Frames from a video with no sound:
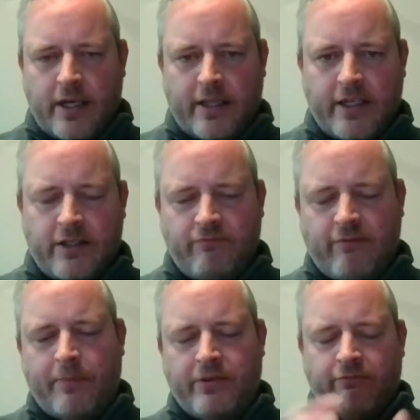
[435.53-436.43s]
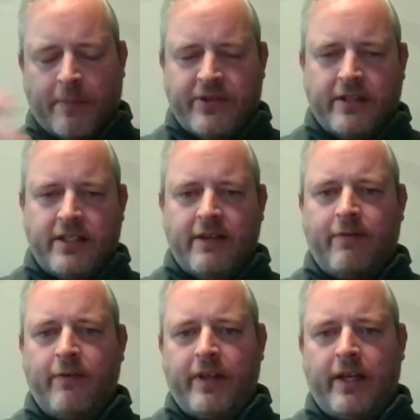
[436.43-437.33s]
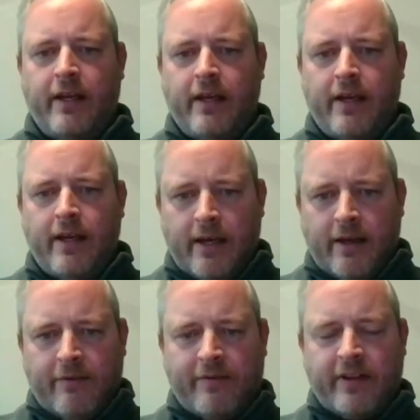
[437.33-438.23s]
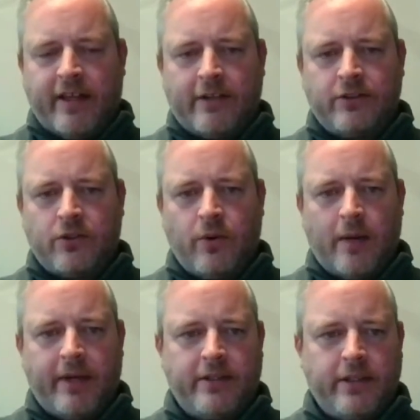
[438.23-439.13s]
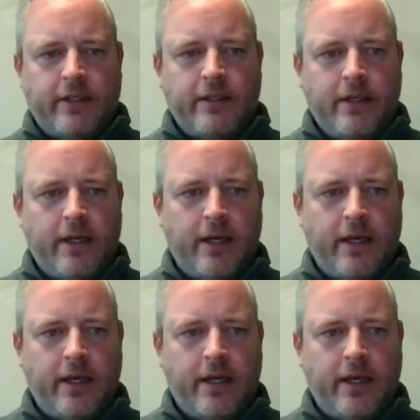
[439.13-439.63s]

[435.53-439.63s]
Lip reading: and that is representative of the 50,000 square meter